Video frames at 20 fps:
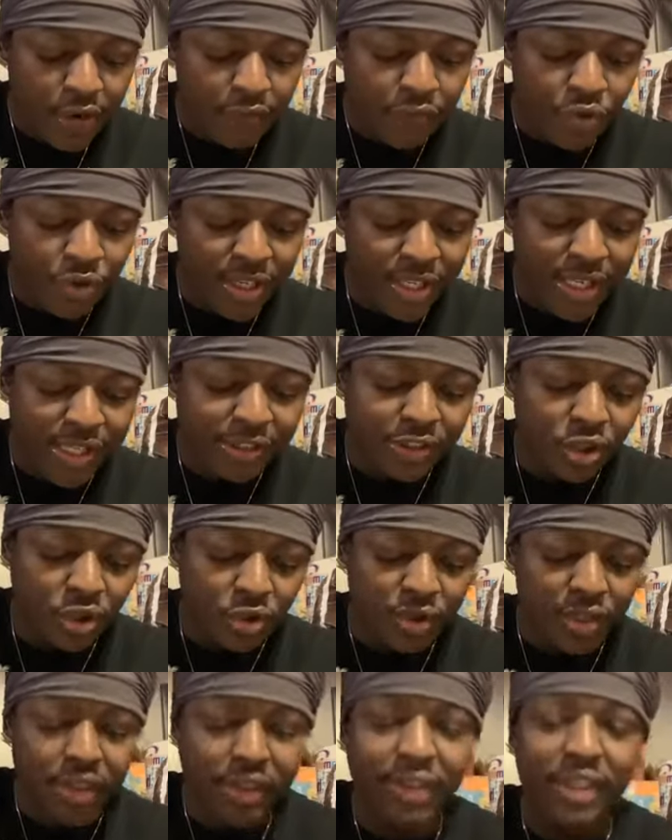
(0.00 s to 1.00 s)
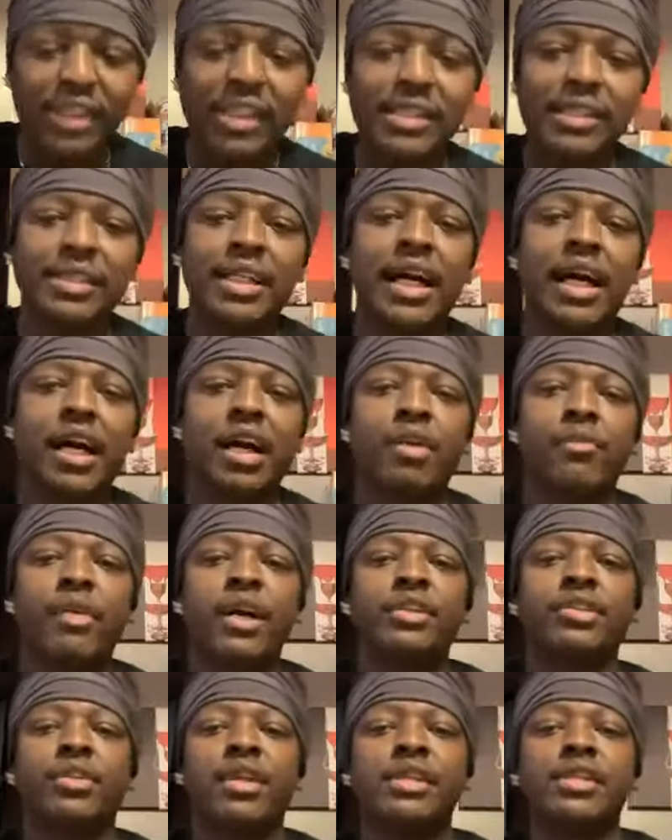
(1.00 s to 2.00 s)
For he is holy unto his God,
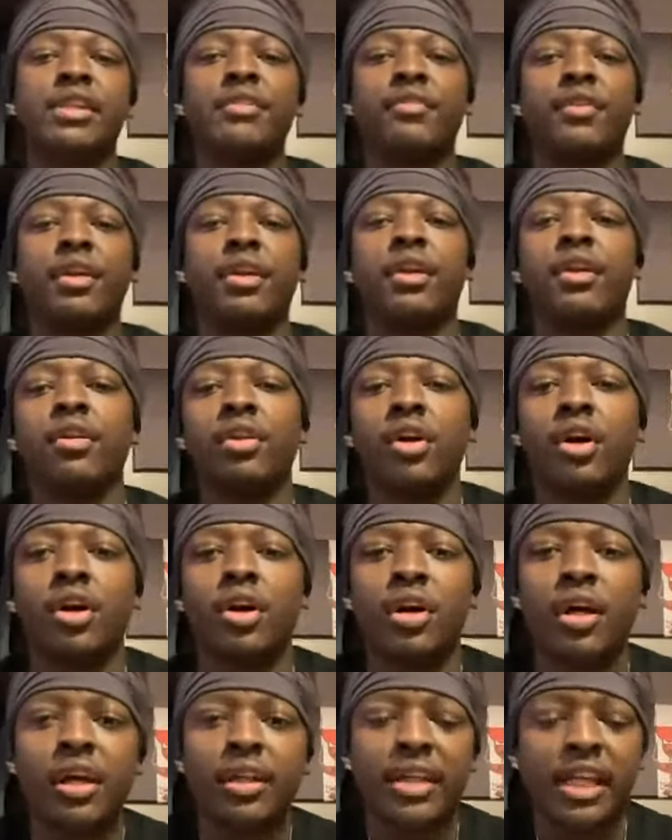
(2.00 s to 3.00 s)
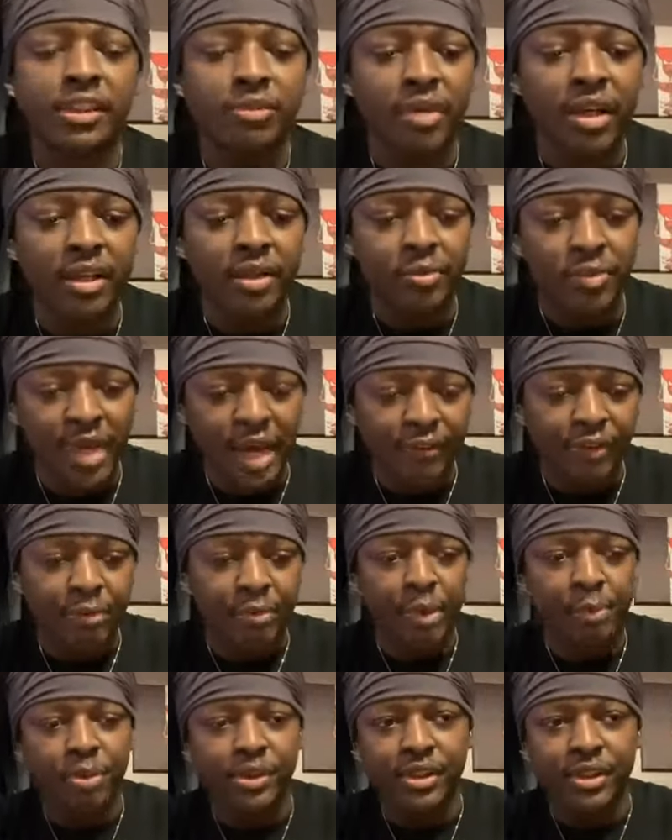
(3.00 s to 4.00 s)
right? So that's even in the law. That's why we have to
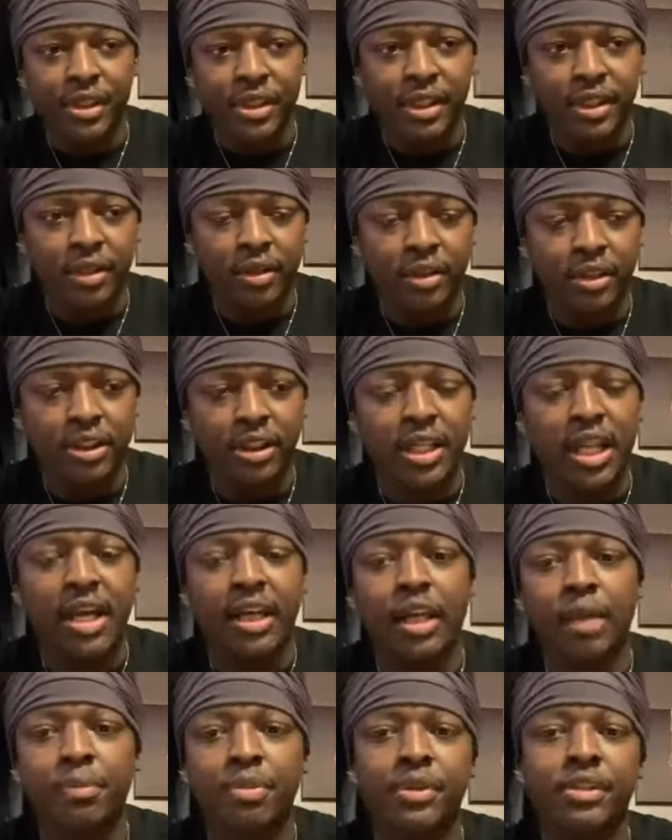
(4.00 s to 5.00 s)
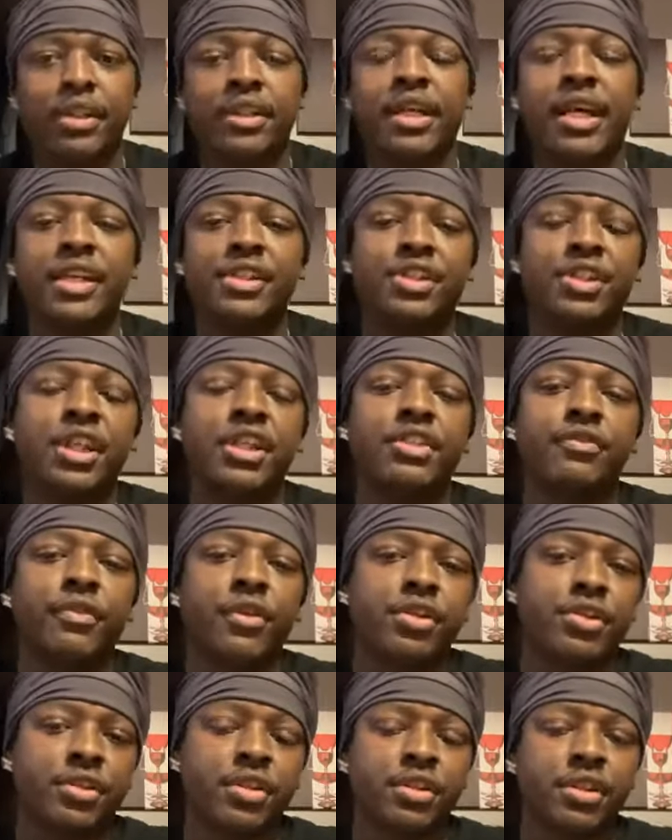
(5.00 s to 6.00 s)
be presented, Salakia, presented as chaste
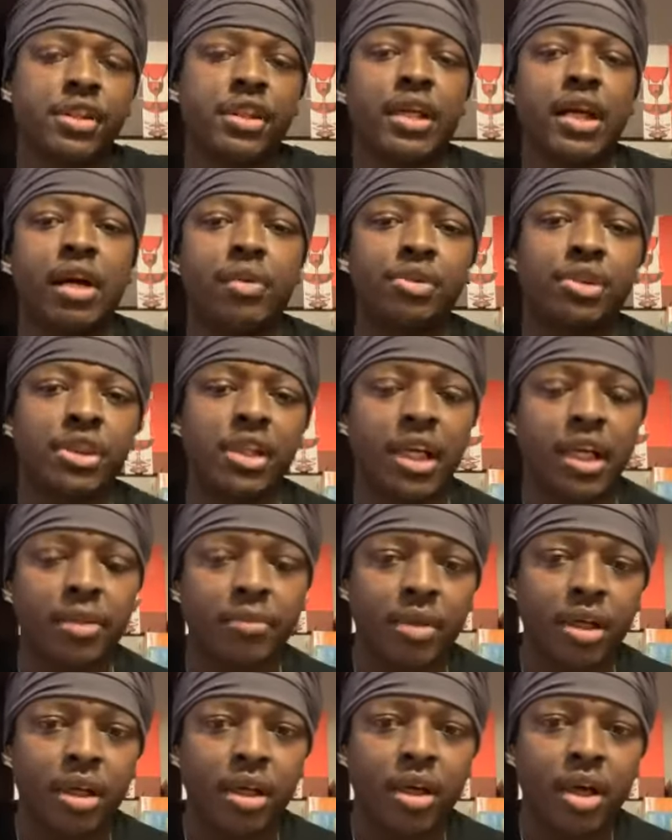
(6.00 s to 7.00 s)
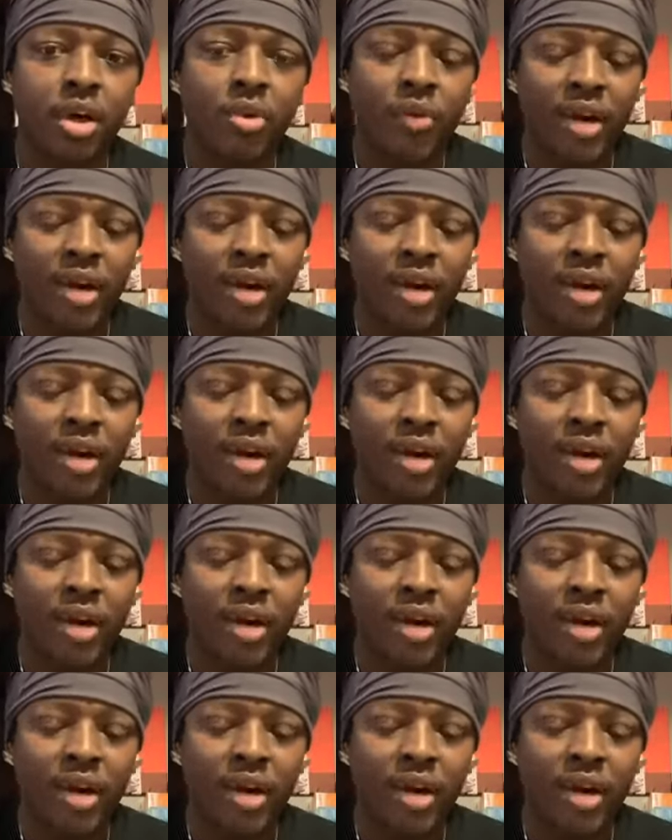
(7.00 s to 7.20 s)
virgin unto Yahawashi, man.